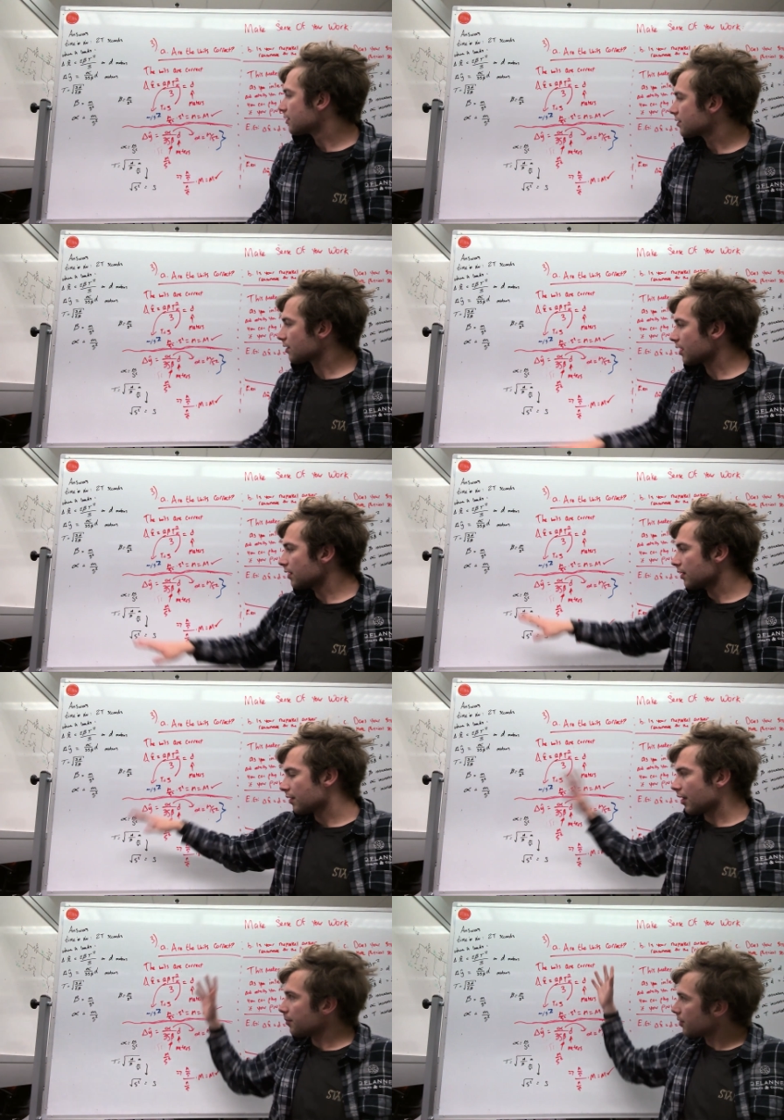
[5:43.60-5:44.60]
So
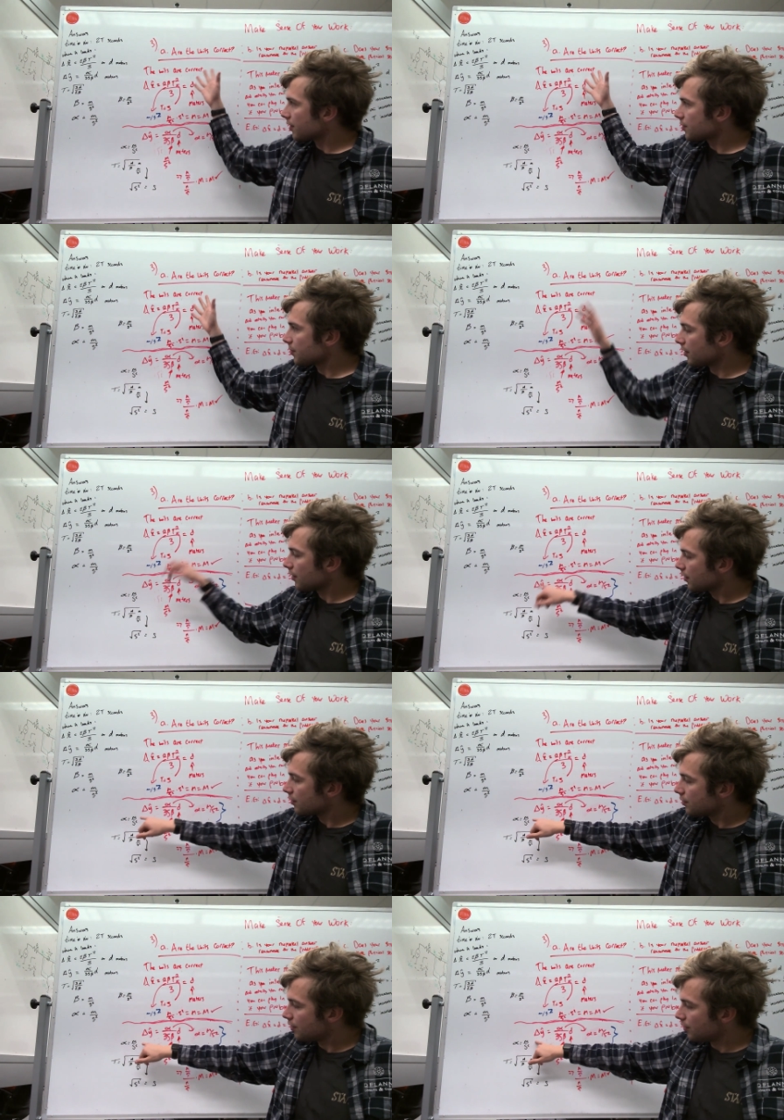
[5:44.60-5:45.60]
then that brings me
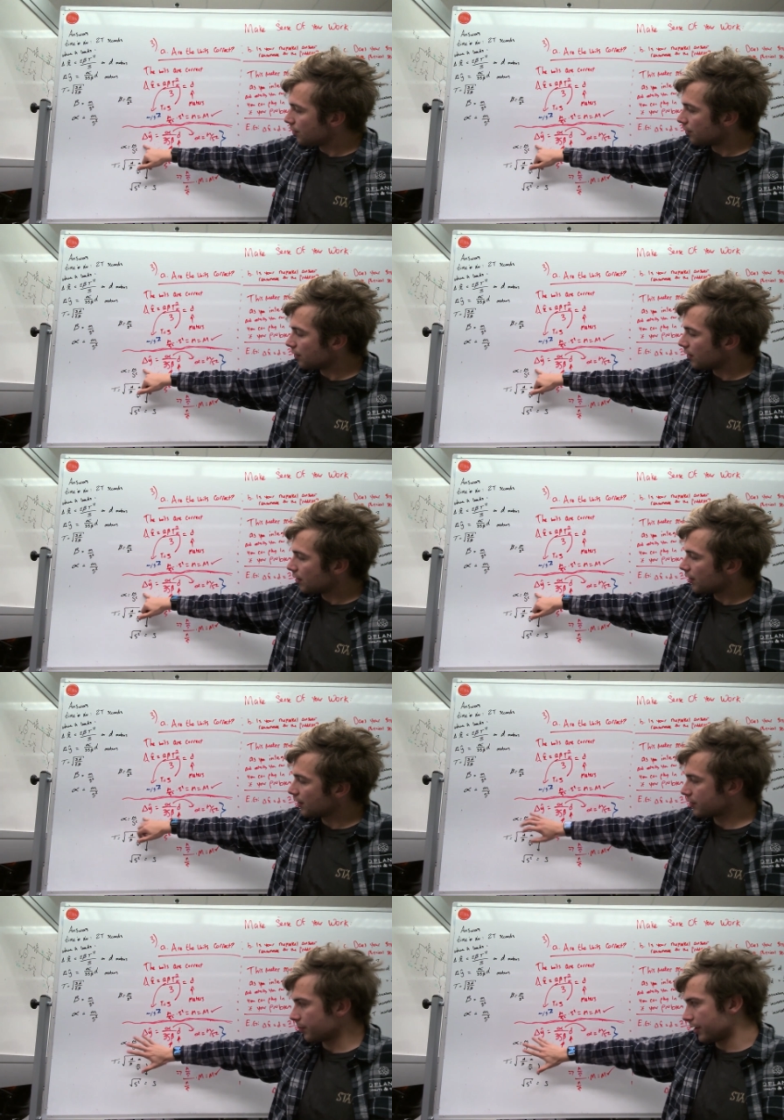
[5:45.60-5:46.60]
to
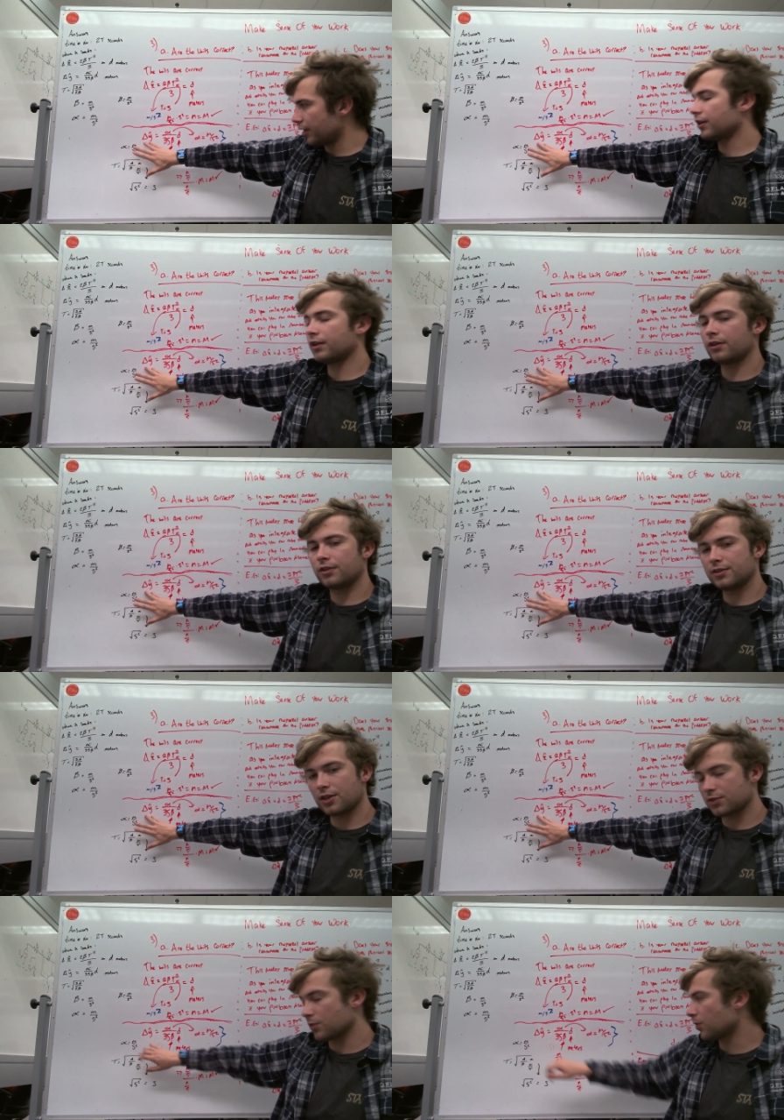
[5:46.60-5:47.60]
explain
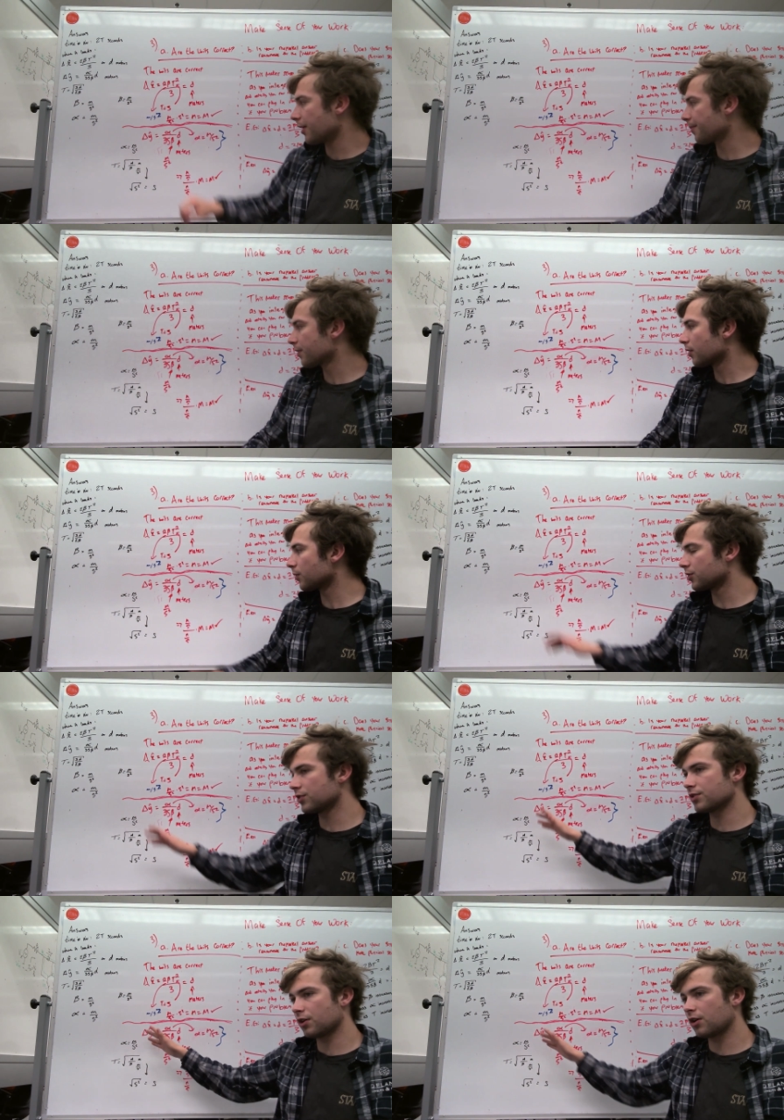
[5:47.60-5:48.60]
delta y, which
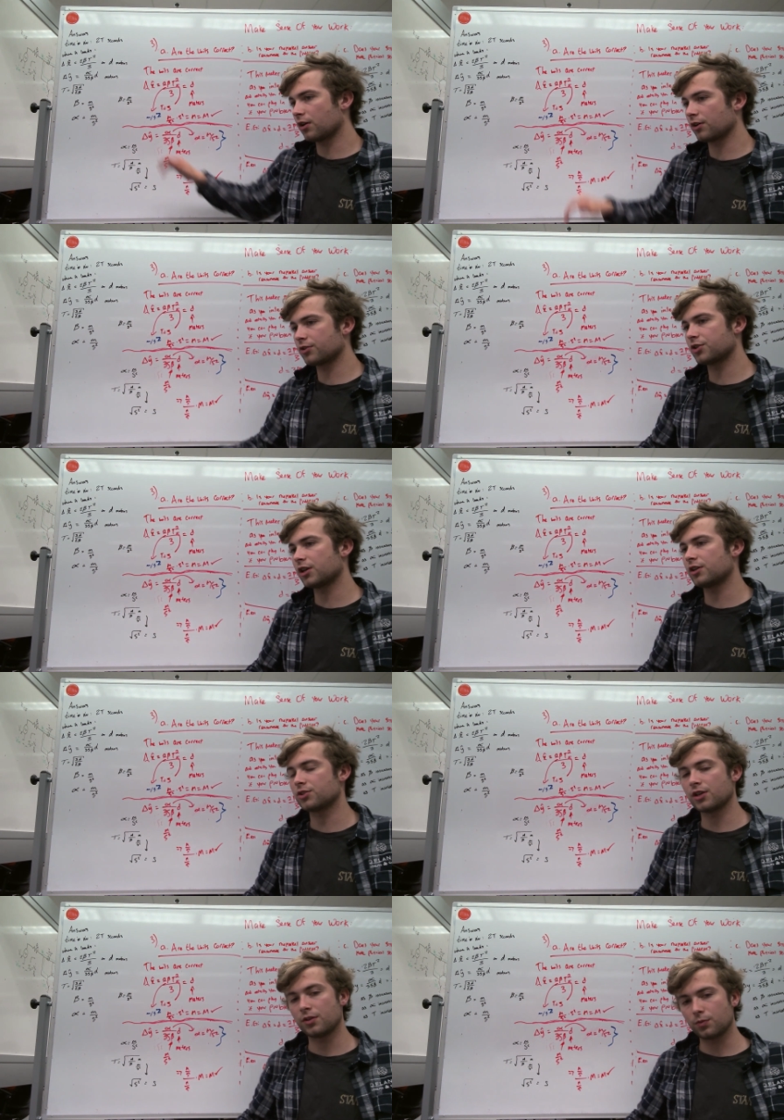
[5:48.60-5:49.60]
is our
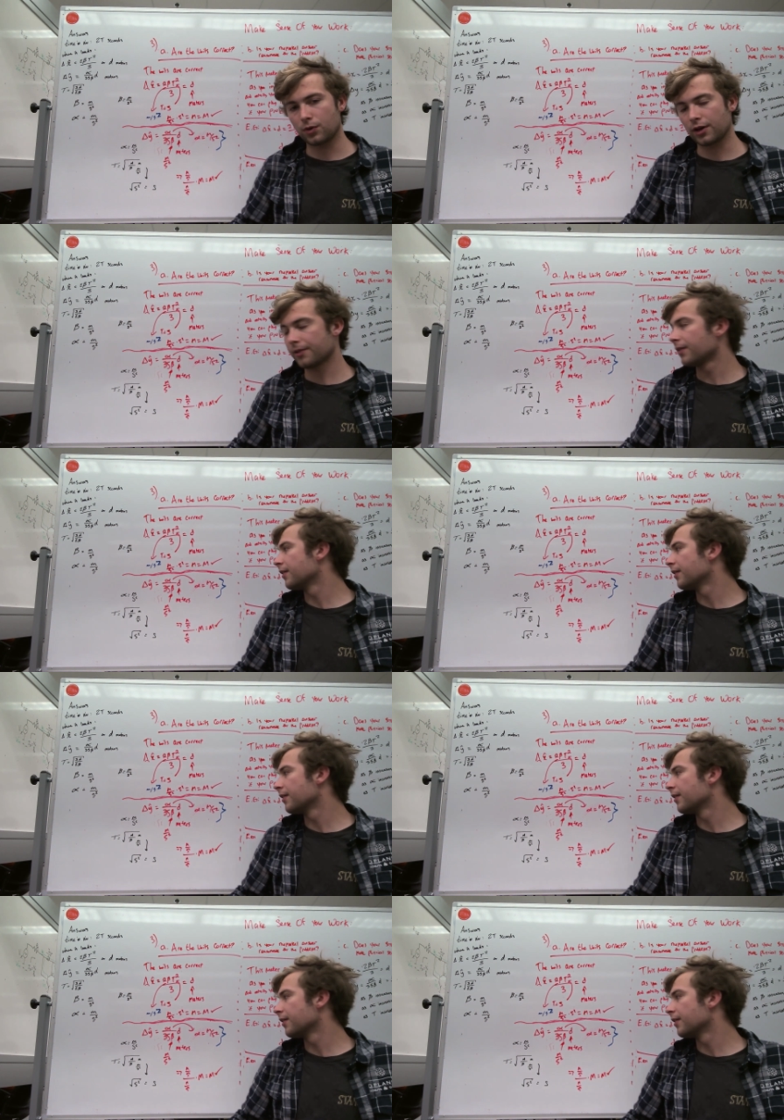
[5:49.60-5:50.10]
change in y.